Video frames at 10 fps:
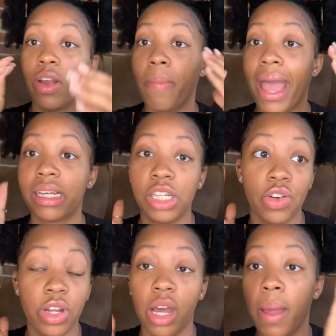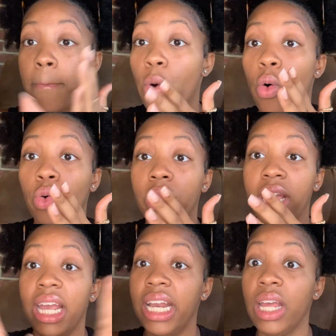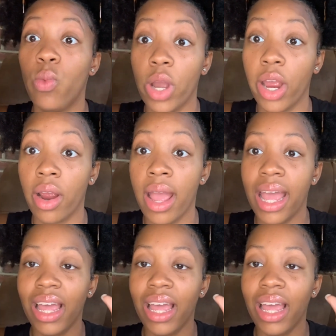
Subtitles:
bacteria and mold anywhere